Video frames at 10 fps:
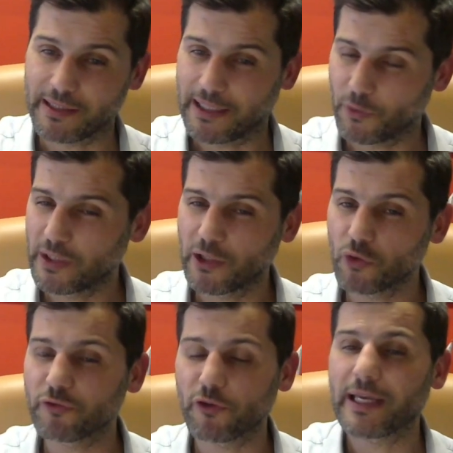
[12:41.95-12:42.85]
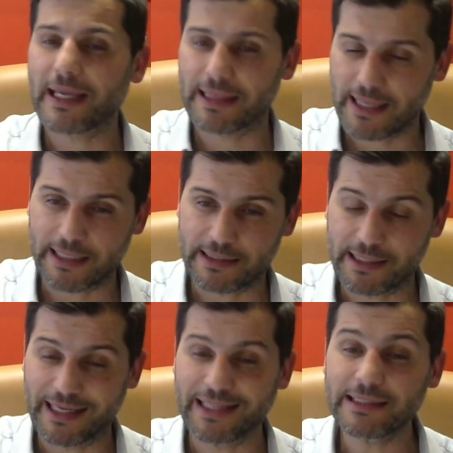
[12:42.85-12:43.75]
and we don't forget that,
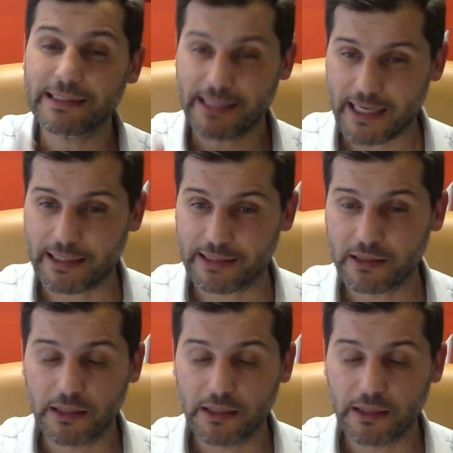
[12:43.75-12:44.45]
in the end,